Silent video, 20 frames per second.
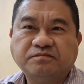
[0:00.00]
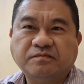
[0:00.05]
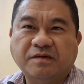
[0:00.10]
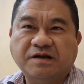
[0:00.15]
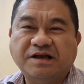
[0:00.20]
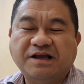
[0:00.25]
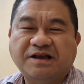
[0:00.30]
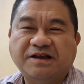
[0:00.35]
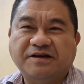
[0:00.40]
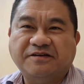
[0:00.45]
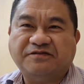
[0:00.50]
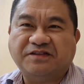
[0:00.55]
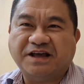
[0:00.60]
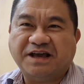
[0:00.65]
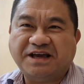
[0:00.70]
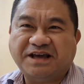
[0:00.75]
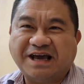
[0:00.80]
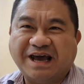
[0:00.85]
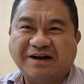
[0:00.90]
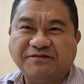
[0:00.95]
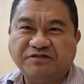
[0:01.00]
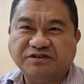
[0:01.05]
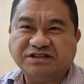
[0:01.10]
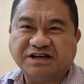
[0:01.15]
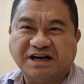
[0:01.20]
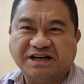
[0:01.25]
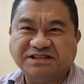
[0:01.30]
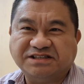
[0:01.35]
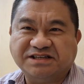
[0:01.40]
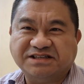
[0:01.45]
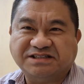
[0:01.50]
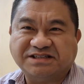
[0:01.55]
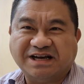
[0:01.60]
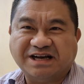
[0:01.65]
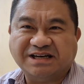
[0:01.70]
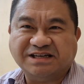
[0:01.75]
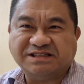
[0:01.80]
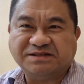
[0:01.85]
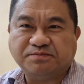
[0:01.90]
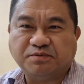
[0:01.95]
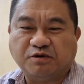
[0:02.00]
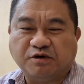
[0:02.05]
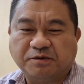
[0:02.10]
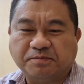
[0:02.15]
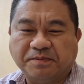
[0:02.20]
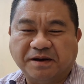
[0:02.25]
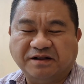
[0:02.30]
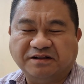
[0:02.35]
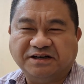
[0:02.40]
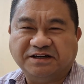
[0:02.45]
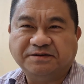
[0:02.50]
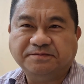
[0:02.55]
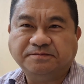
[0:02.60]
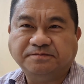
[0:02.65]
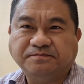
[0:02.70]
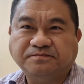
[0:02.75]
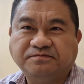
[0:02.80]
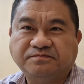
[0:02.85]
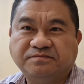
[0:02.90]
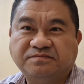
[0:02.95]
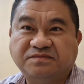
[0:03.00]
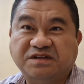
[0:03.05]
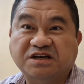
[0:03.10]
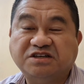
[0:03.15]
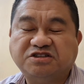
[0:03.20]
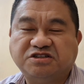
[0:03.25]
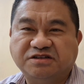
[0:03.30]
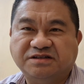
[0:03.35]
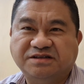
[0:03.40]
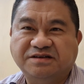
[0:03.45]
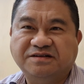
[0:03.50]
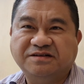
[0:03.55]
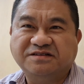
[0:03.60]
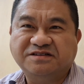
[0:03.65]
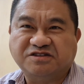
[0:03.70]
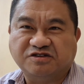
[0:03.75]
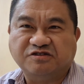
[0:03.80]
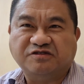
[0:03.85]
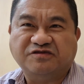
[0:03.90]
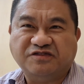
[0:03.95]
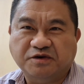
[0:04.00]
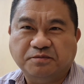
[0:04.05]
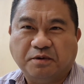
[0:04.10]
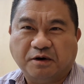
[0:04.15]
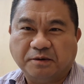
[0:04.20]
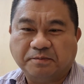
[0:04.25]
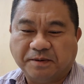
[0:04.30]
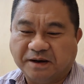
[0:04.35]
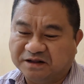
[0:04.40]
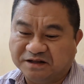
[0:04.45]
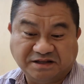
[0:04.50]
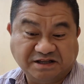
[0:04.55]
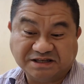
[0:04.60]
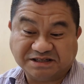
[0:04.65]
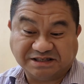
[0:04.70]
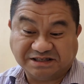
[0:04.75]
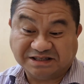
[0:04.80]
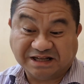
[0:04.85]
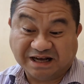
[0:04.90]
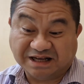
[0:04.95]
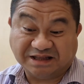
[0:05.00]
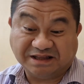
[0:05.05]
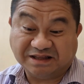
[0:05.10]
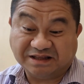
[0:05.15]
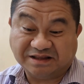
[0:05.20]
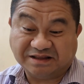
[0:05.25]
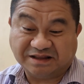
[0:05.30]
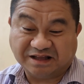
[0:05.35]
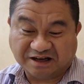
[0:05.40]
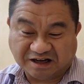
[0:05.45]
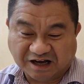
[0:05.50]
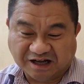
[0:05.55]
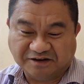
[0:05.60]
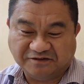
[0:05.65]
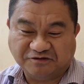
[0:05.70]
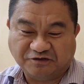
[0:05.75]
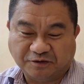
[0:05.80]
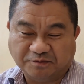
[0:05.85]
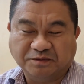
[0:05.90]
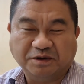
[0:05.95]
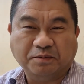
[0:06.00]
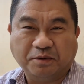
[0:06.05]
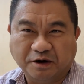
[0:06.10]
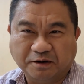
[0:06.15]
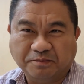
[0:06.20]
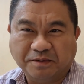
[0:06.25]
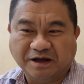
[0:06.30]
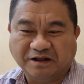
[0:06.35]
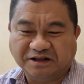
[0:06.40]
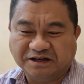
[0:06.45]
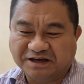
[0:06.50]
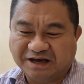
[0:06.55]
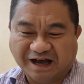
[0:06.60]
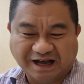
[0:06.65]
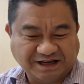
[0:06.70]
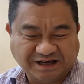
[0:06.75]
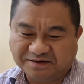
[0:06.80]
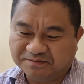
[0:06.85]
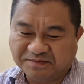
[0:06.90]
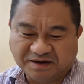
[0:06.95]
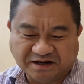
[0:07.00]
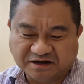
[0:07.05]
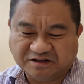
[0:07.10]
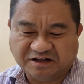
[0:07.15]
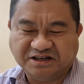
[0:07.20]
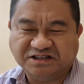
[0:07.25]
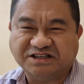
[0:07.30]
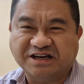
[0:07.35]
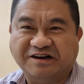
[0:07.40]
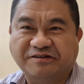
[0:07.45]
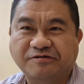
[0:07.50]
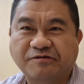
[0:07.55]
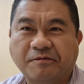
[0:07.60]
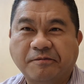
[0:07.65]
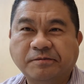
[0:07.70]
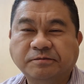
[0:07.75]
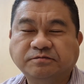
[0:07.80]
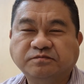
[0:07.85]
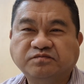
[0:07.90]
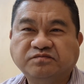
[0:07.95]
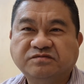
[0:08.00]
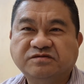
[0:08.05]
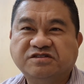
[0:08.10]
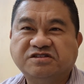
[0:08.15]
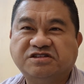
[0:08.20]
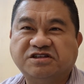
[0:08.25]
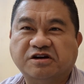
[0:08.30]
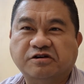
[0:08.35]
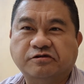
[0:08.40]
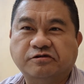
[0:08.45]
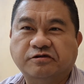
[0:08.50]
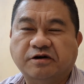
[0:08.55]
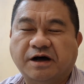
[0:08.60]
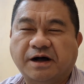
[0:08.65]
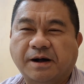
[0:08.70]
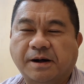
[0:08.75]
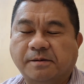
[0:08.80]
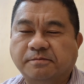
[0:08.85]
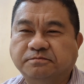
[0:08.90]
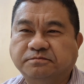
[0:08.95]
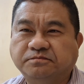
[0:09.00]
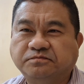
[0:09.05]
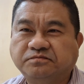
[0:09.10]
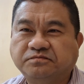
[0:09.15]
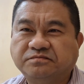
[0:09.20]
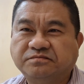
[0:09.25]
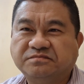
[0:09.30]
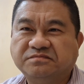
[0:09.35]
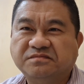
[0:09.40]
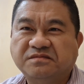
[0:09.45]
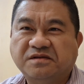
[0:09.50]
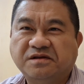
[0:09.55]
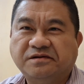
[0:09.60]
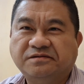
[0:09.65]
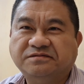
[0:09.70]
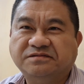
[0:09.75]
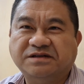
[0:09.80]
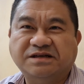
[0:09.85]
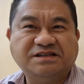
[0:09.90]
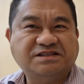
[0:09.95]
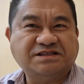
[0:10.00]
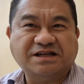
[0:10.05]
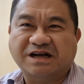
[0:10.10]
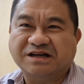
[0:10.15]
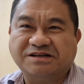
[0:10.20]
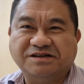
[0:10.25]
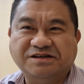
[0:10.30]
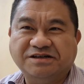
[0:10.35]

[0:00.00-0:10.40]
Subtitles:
If they advertise this as pork belly, they should serve you pork belly. This is not a cut from the pork belly. I can immediately tell. So it's not good.